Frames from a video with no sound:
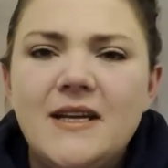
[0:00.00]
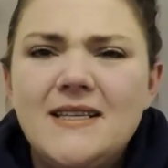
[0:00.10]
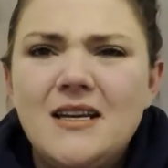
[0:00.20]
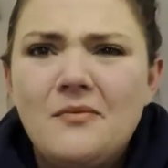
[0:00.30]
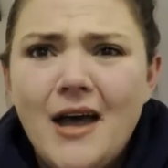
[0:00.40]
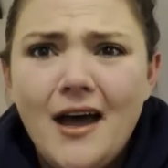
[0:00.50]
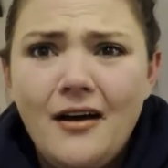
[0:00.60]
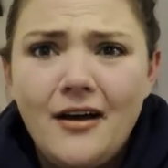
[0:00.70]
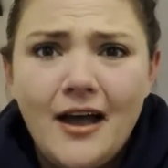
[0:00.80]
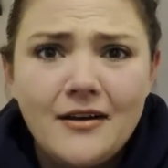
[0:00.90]
What is it
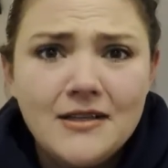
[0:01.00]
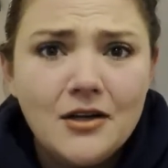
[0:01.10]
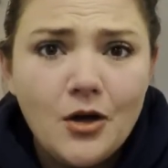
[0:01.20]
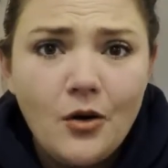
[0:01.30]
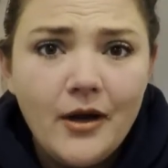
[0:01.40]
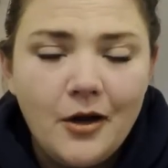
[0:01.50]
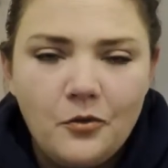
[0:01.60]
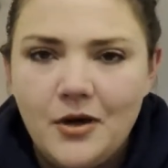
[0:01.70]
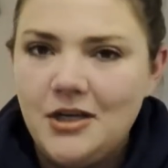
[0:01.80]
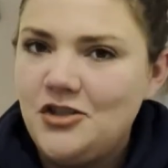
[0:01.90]
about? How's it
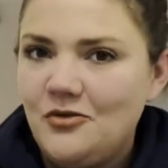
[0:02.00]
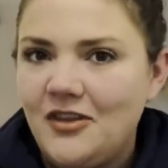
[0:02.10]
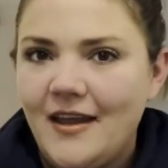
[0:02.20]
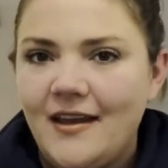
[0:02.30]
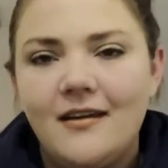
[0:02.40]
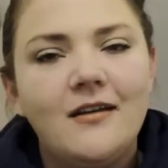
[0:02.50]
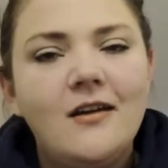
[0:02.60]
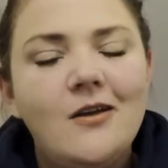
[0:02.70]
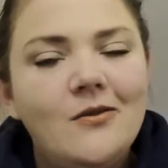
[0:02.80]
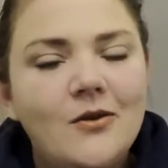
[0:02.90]
going? What did you think?
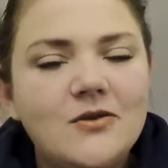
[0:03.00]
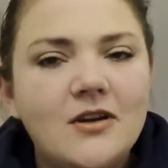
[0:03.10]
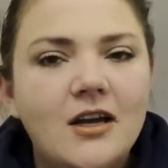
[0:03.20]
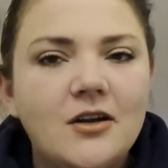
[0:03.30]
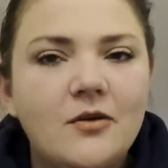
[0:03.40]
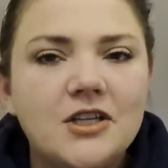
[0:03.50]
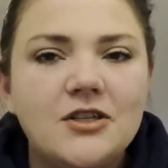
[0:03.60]
Those are kind of